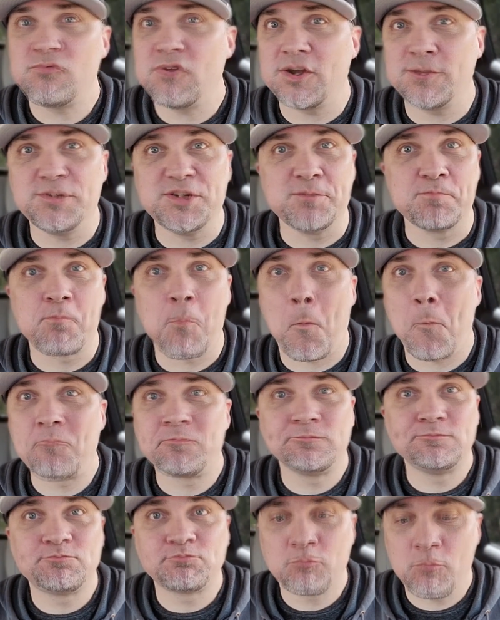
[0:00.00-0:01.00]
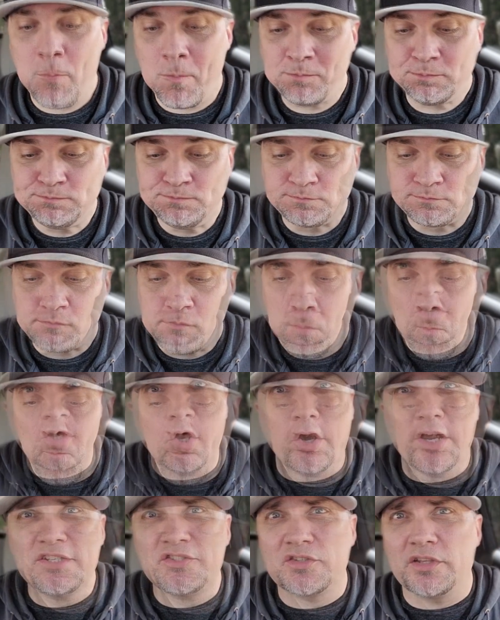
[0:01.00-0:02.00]
I mean,
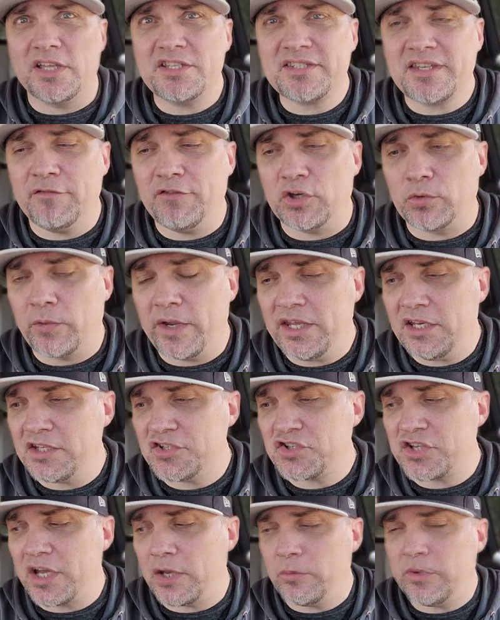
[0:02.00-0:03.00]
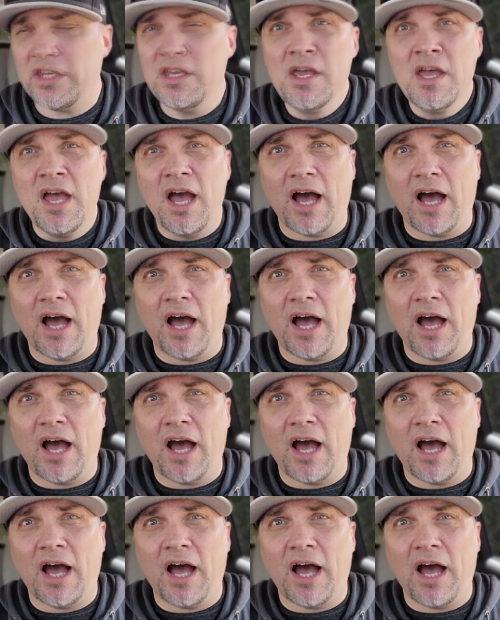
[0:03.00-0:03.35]
all right, so let's give it a rating, shall we?